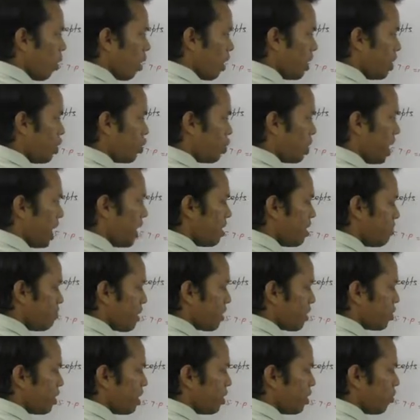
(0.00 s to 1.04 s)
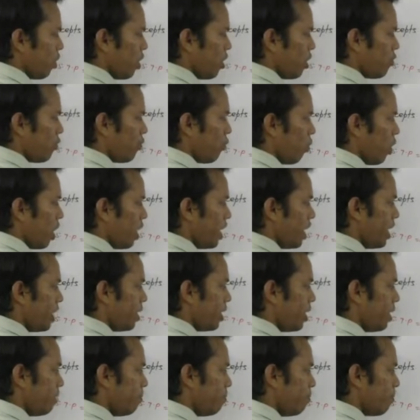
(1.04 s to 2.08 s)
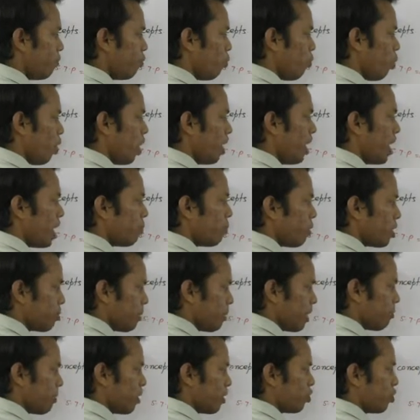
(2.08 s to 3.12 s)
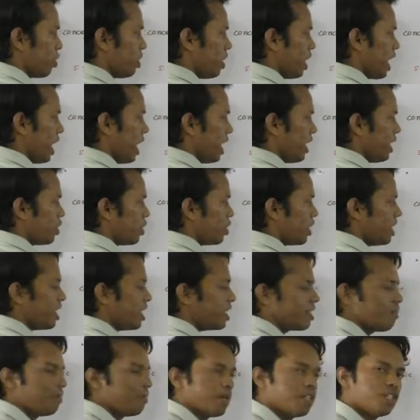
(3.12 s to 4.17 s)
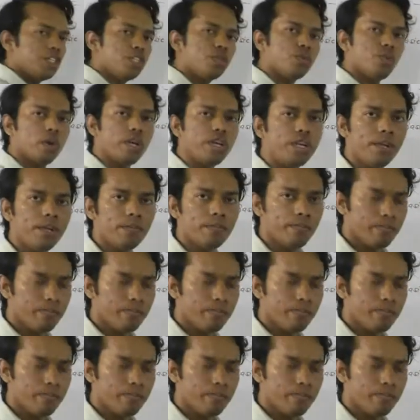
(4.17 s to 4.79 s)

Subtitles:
Standard pressure is what? 1 atm, 1 atmospheric pressure, and standard temperature is what?